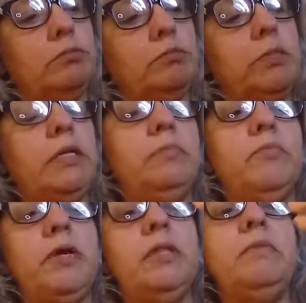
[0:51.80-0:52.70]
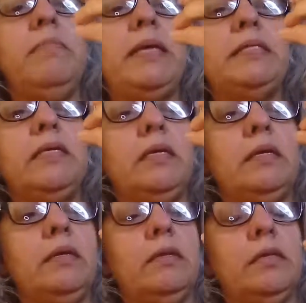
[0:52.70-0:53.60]
But one of the basic
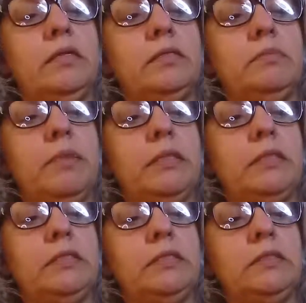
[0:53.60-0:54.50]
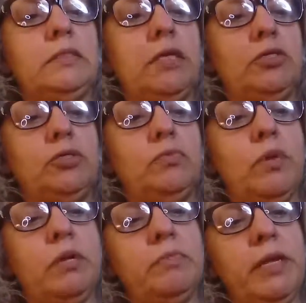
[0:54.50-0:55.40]
things about this is that you
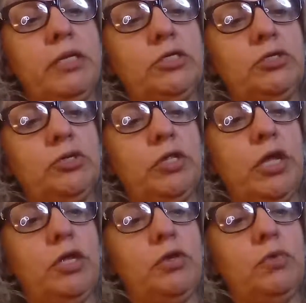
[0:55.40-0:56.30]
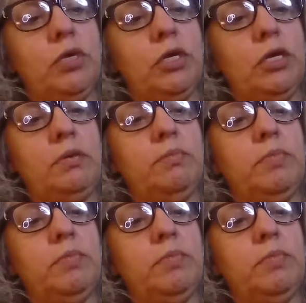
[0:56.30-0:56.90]
want to make sure that you keep